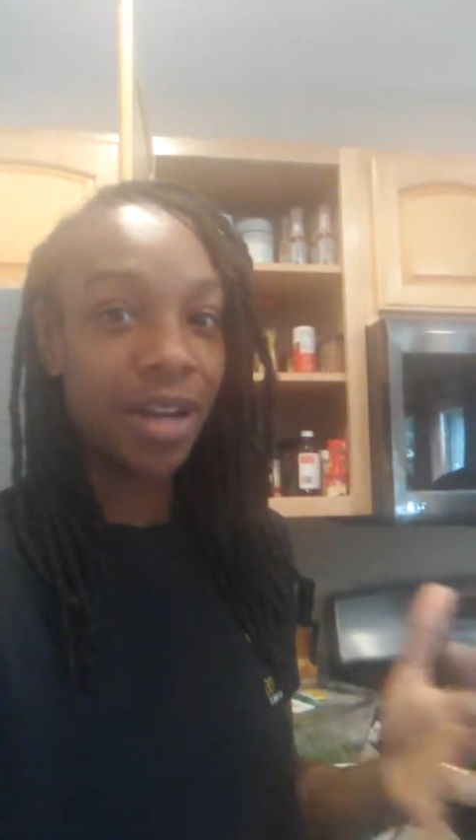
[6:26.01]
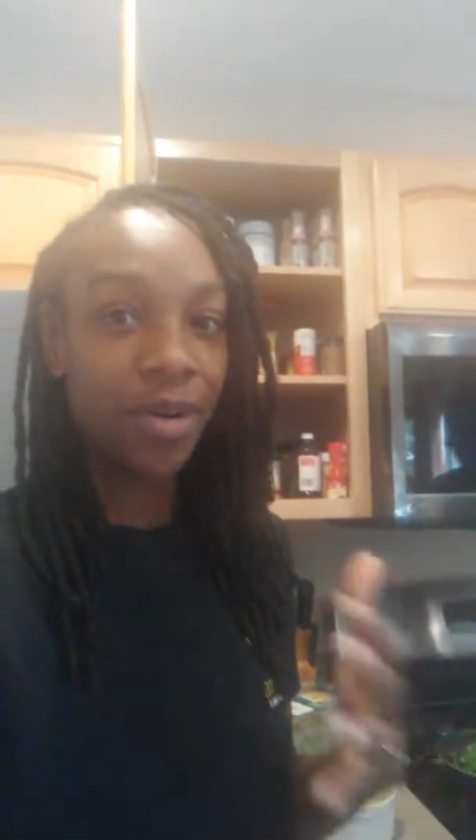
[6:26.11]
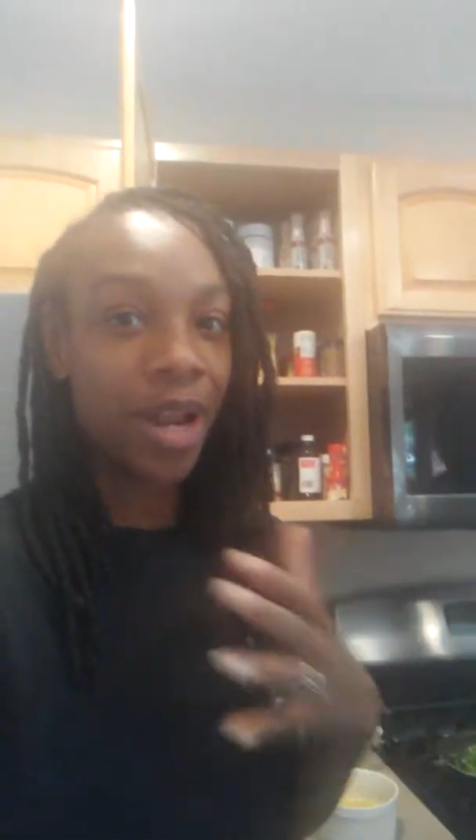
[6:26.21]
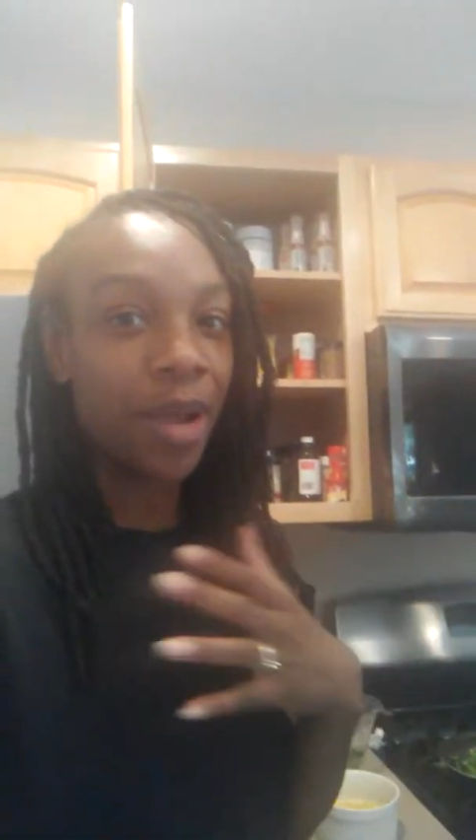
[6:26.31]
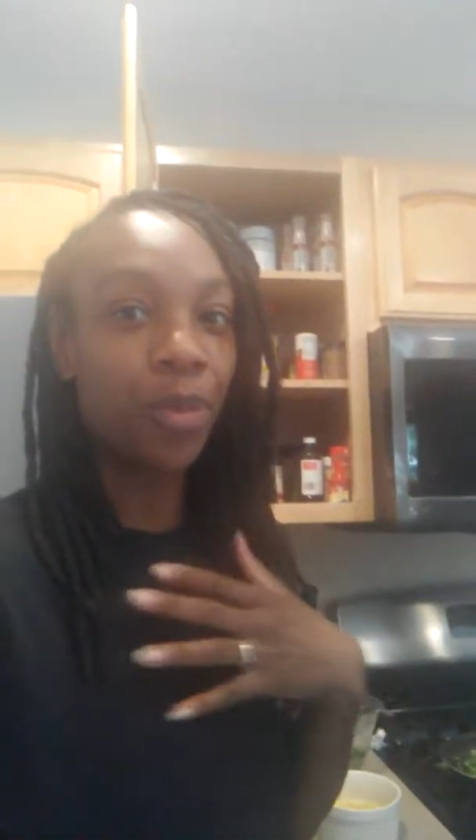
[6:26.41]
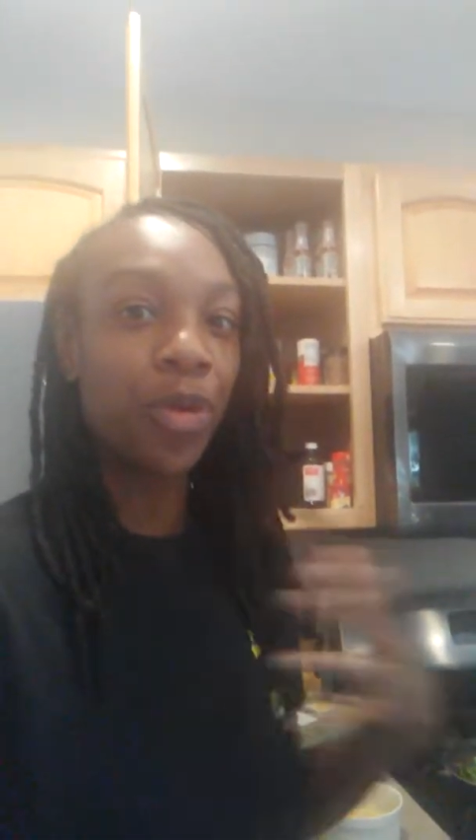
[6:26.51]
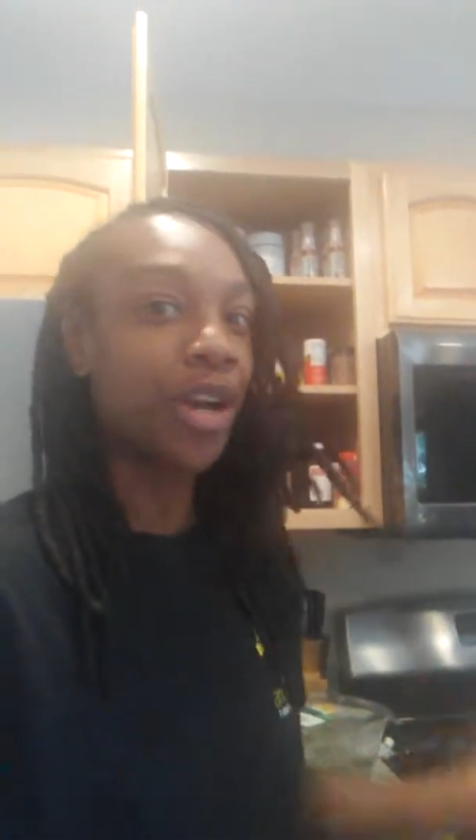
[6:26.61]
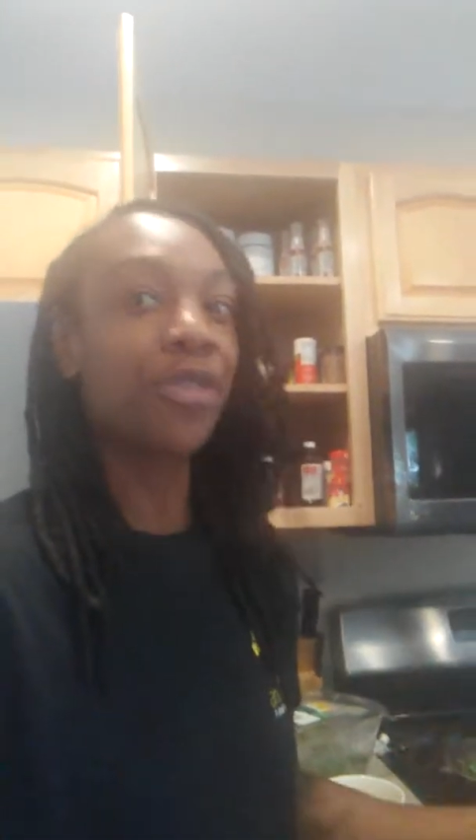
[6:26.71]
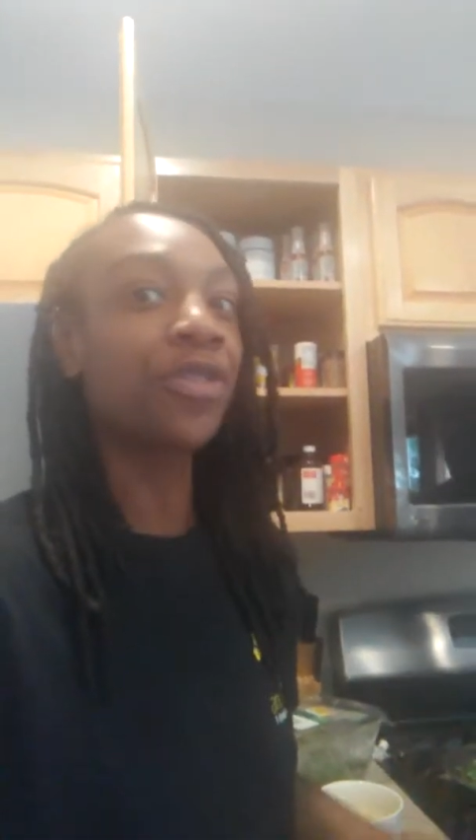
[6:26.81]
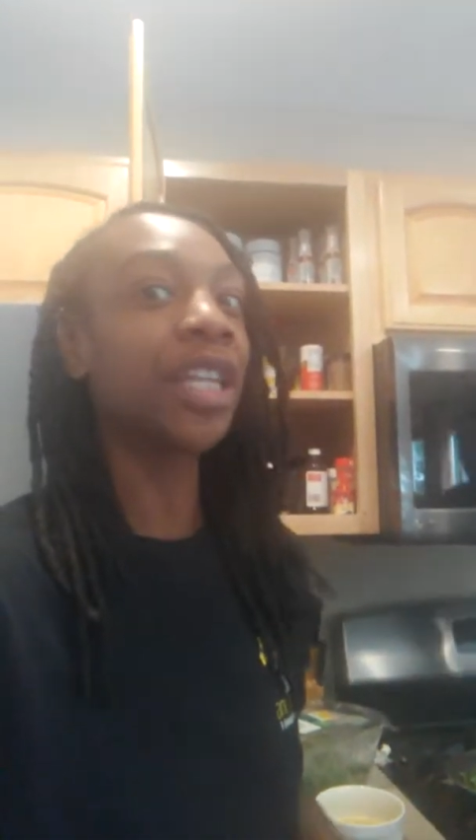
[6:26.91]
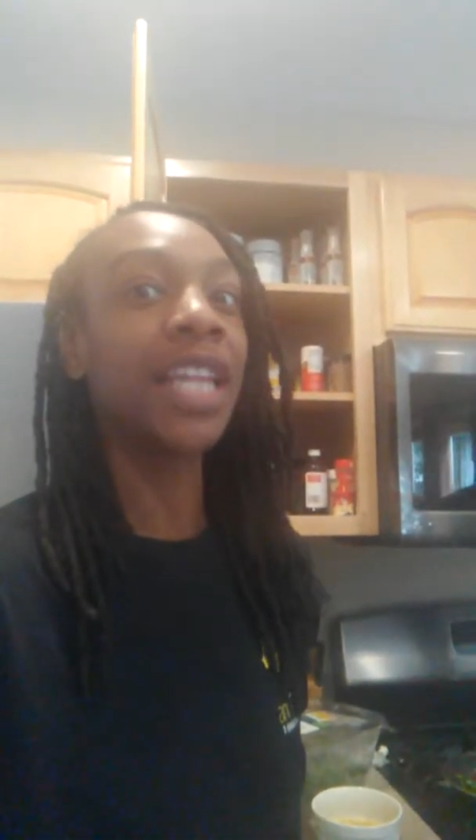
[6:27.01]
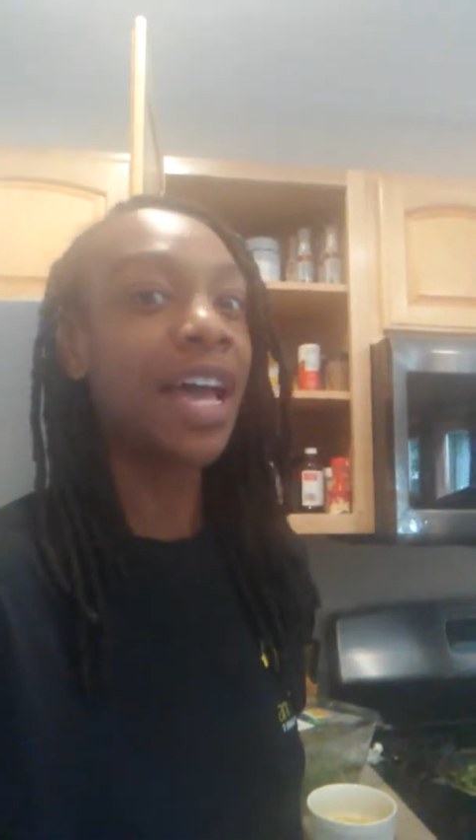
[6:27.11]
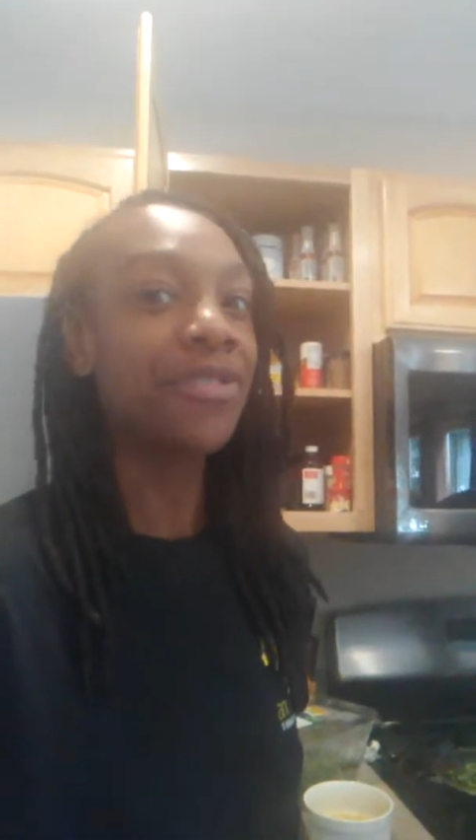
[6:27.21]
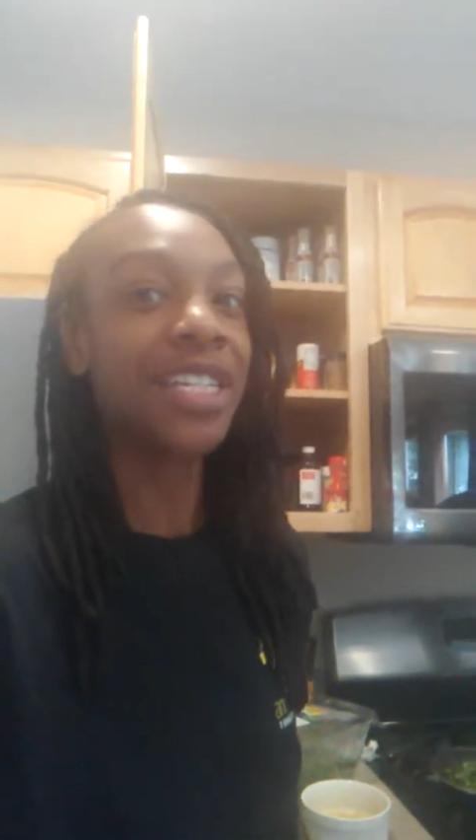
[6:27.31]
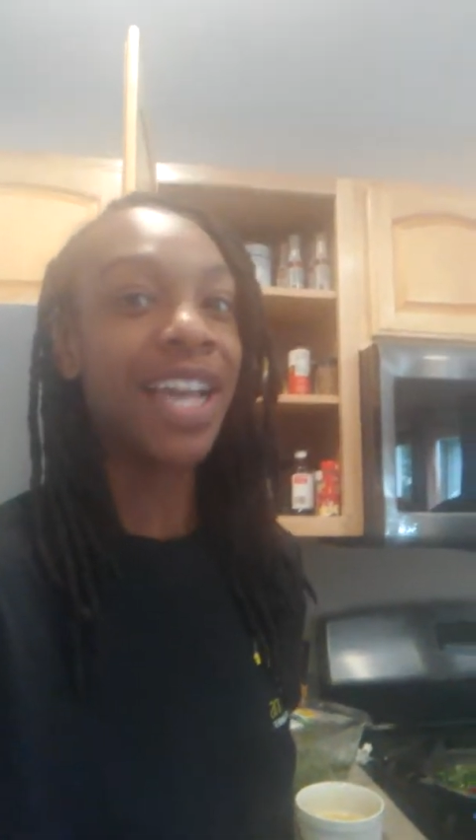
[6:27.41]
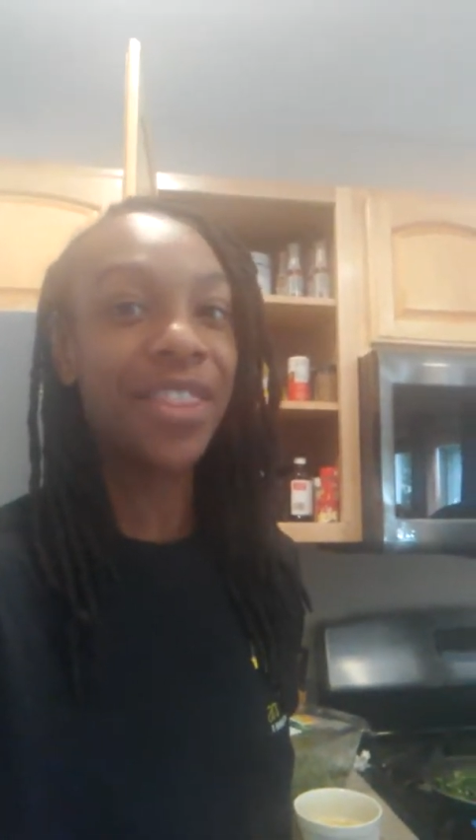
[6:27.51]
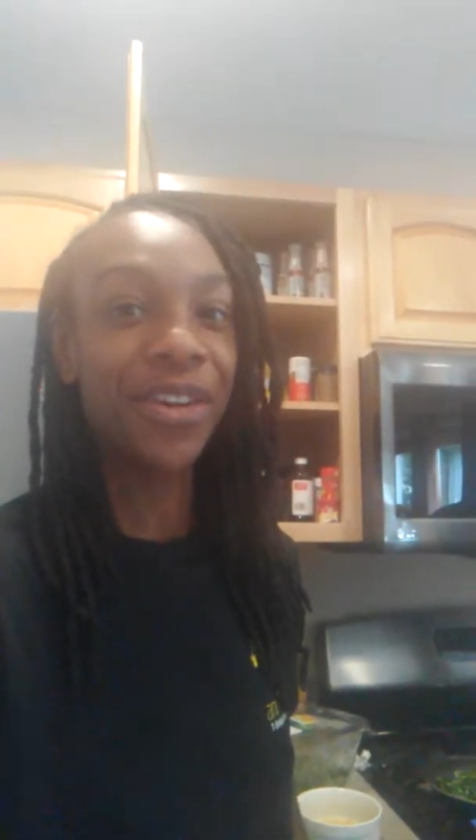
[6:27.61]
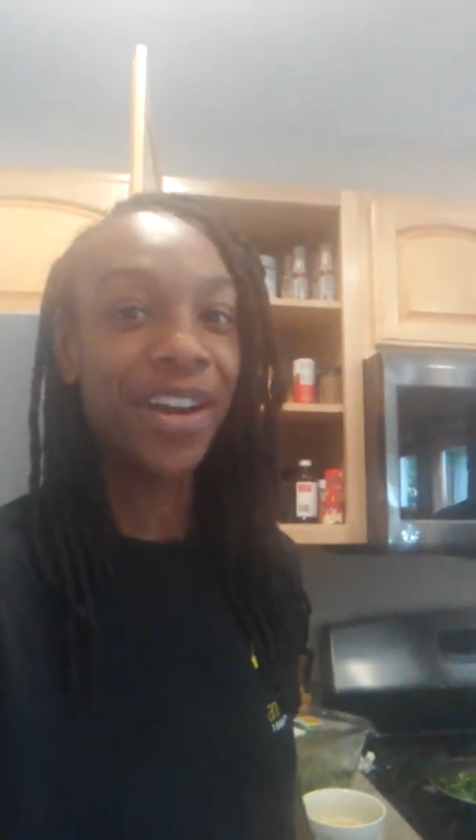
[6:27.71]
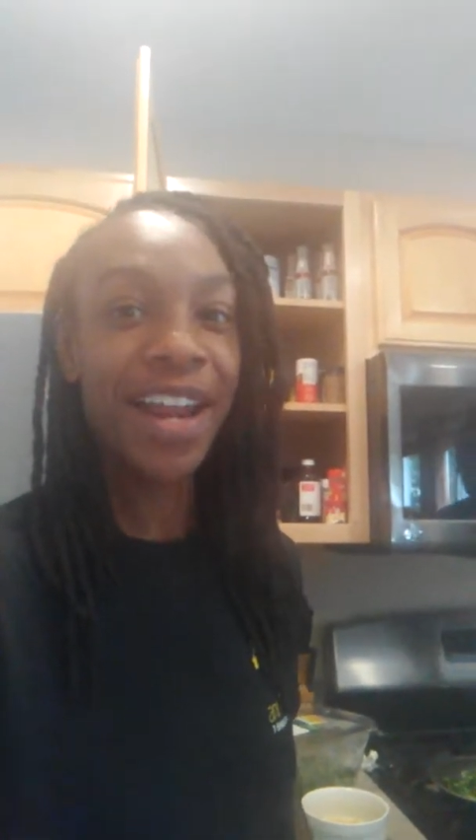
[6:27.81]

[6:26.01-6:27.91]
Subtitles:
and wonderful life together,